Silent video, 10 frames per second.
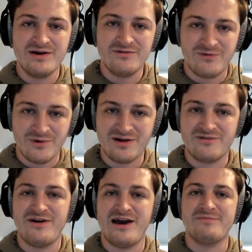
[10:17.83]
for your
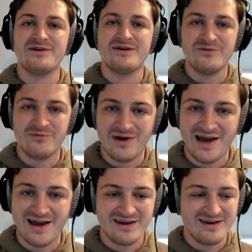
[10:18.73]
family and the
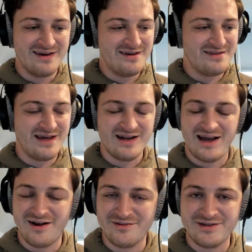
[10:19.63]
way they
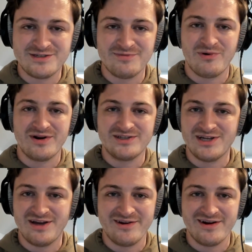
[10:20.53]
inherently support each
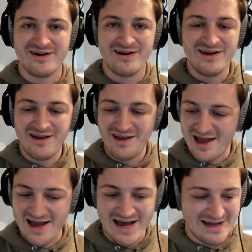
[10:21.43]
other.
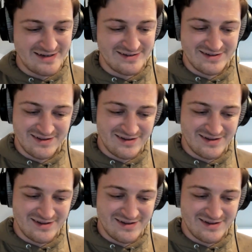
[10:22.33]
And